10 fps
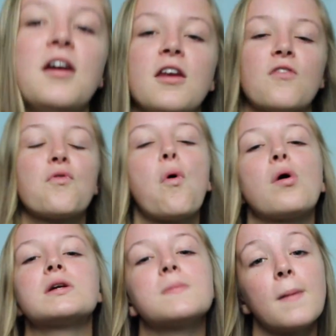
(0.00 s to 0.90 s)
And of
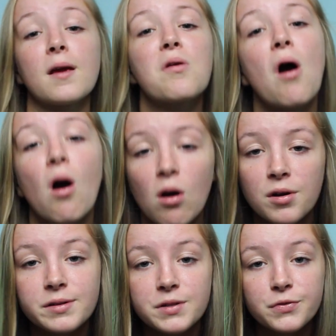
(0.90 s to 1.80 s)
course my
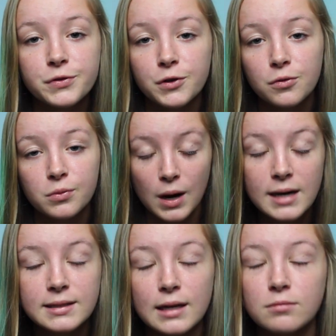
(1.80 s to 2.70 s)
card is full
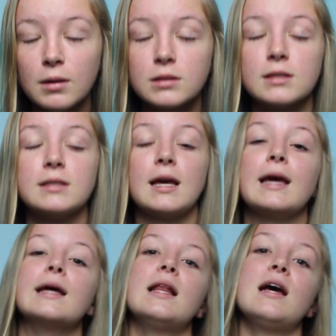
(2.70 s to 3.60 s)
right as I'm about to
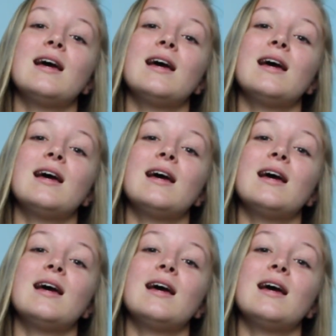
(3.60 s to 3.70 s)
say it.